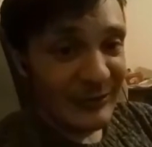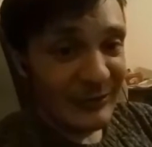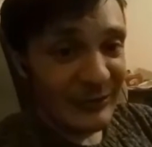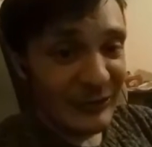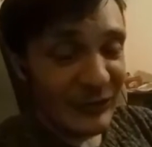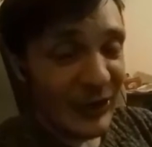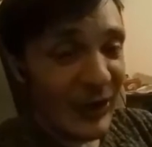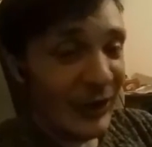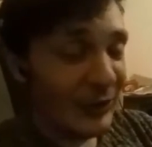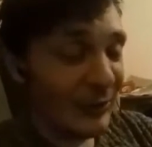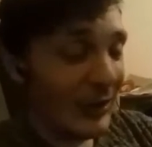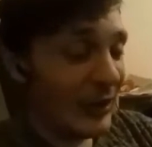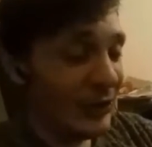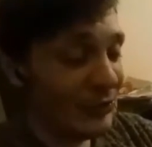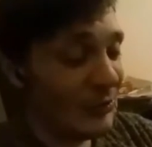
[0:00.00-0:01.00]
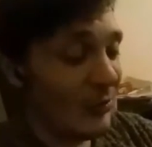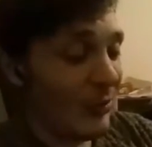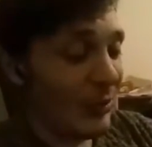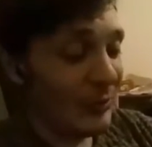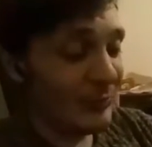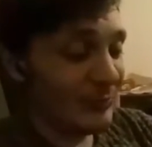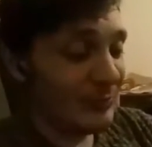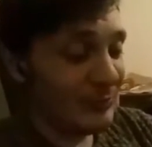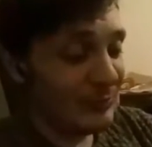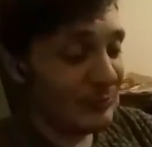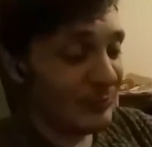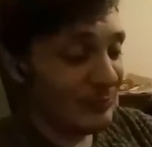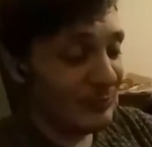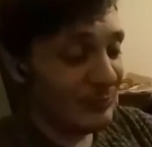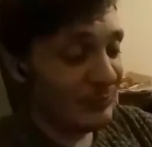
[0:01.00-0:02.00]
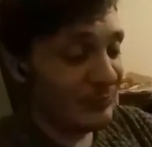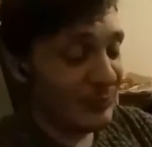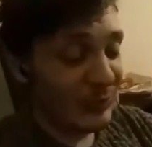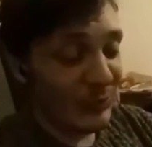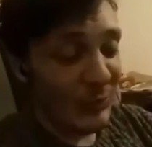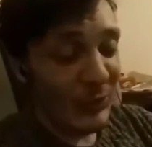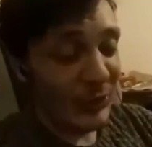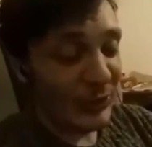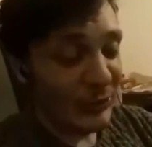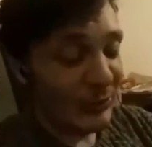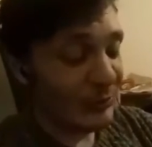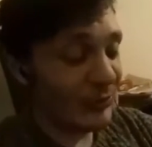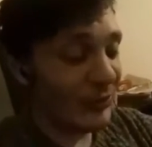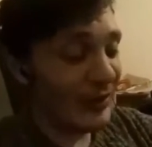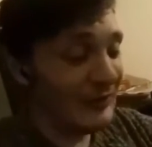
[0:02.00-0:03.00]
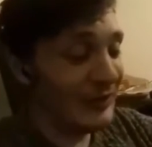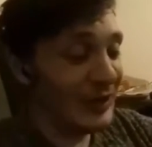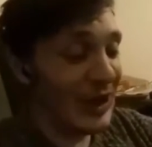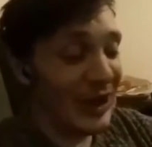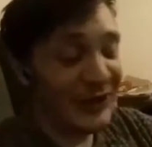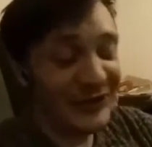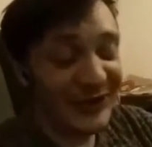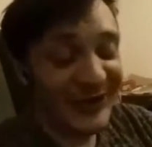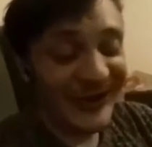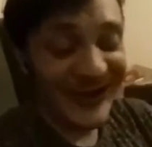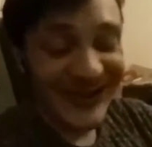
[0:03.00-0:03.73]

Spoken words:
So anyway, it's quite cool to live in Leicester.